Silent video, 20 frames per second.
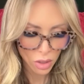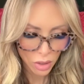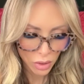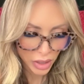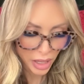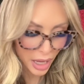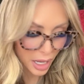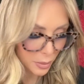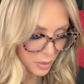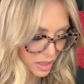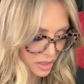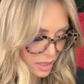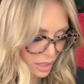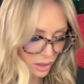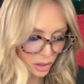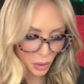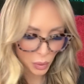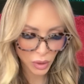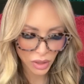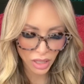Okay, I'm going to
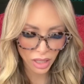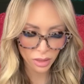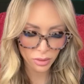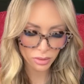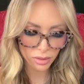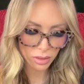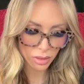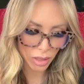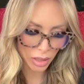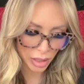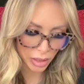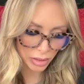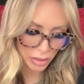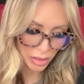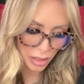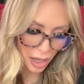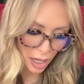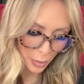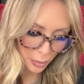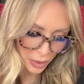take the one that's on
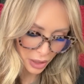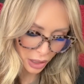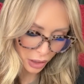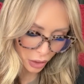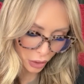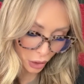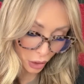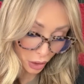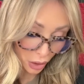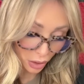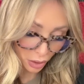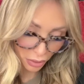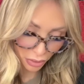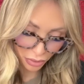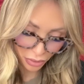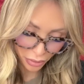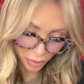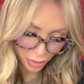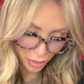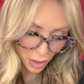top here.
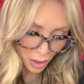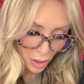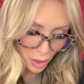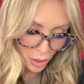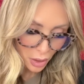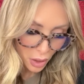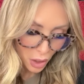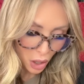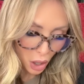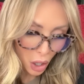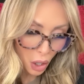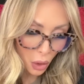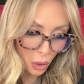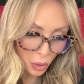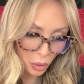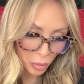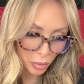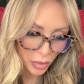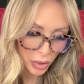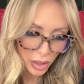Earth.
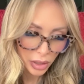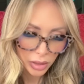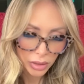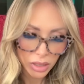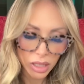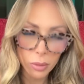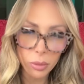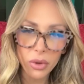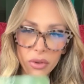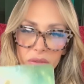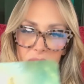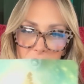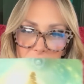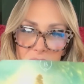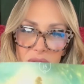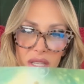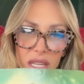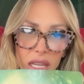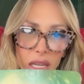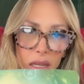Home. Number
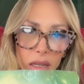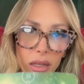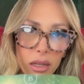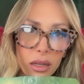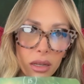15.